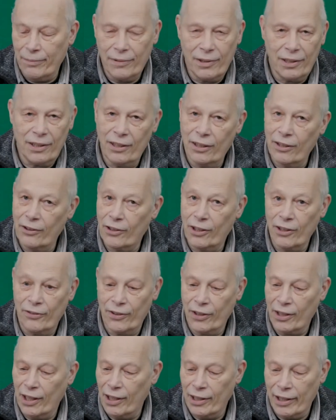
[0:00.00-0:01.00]
You're lucky if
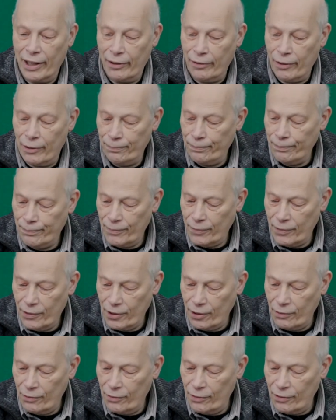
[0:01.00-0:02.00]
you get an hour.
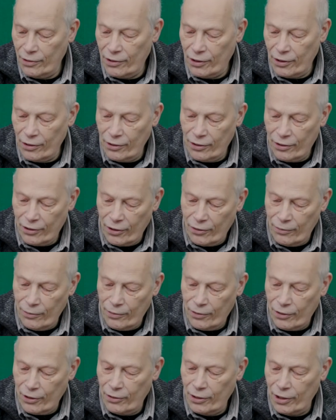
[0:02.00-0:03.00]
So
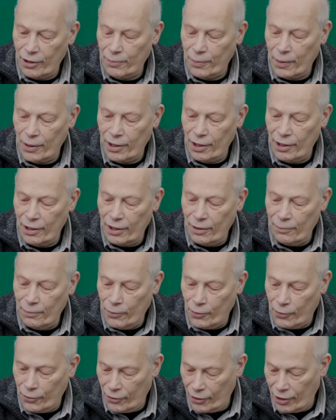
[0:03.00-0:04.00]
don't expect anything
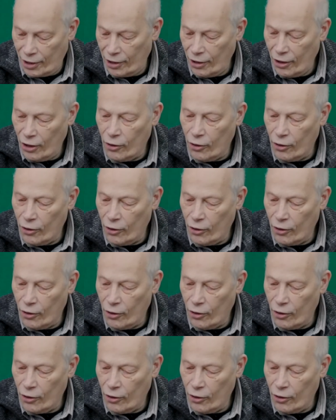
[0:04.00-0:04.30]
more than that.